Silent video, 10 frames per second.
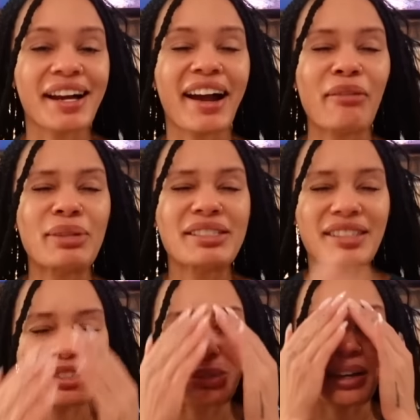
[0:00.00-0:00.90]
I have been
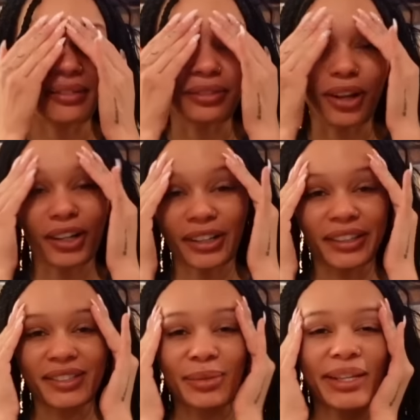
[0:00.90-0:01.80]
such a bad vlogger
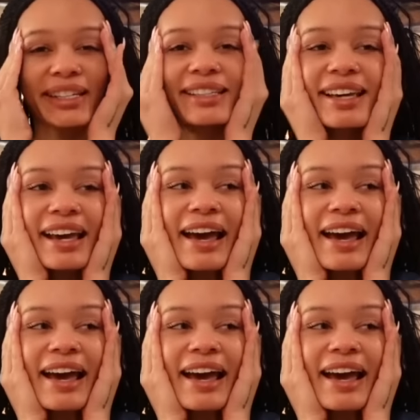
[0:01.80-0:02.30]
this week.